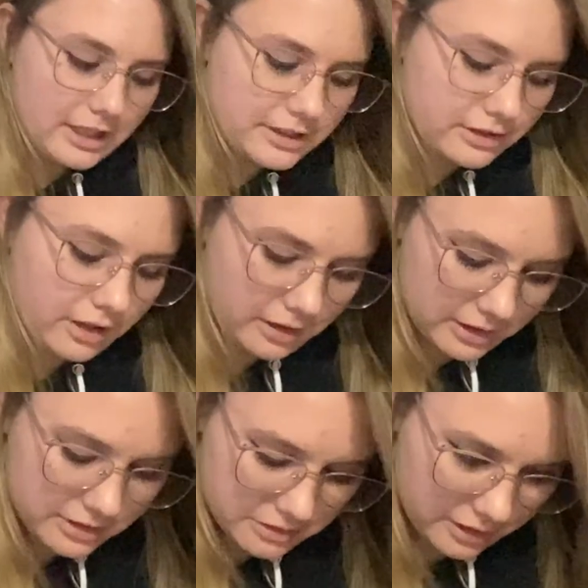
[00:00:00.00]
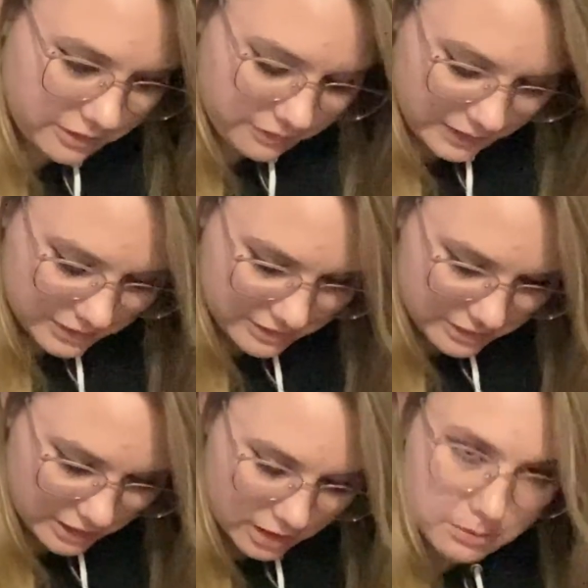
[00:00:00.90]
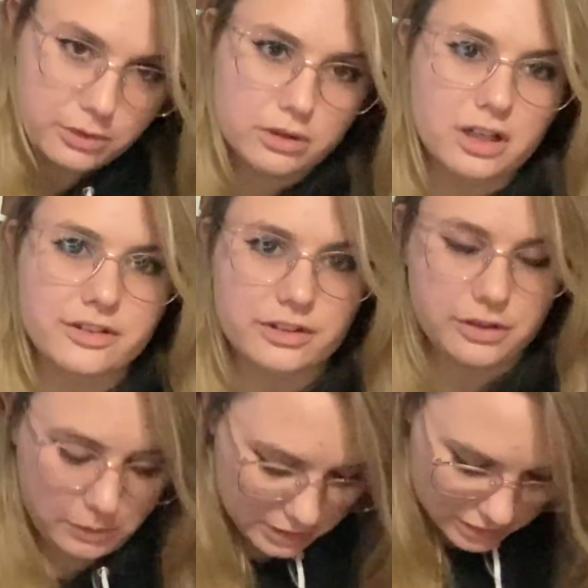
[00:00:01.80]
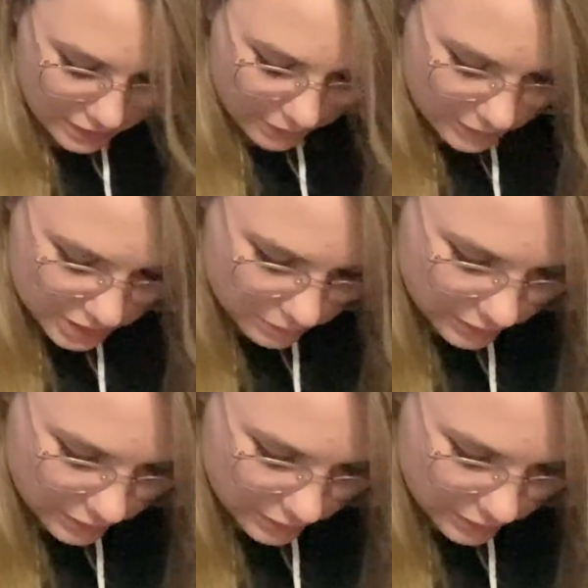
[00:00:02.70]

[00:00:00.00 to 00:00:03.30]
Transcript: It's not, it's not the fancy Animal Crossing Switch that I wish it